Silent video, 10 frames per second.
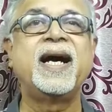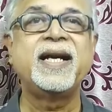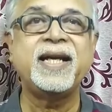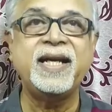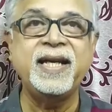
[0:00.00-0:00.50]

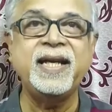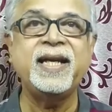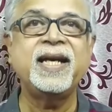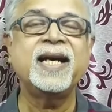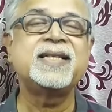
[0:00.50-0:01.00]
And
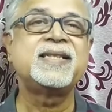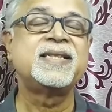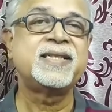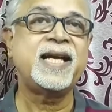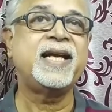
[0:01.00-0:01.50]
He has
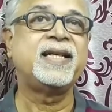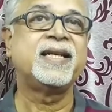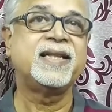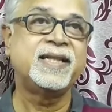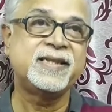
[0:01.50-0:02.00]

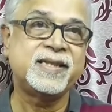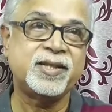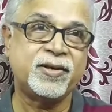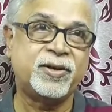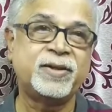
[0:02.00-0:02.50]
said, this
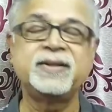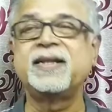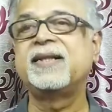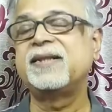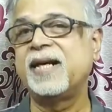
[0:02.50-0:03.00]
is wrong
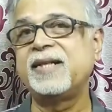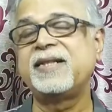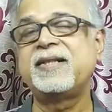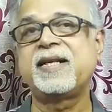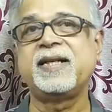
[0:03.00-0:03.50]
and that
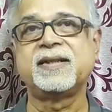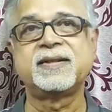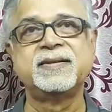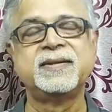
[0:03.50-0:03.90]
is right.